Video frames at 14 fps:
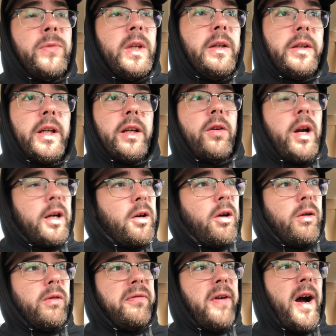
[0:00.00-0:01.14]
You know, you get a credit card
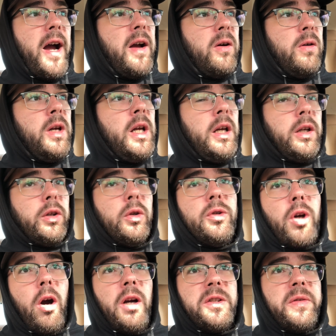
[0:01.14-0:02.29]
on file, you
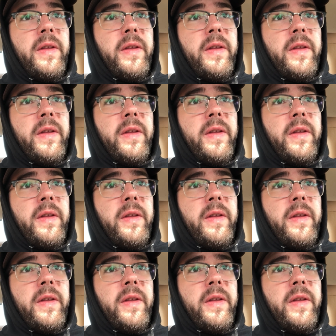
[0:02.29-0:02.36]
charge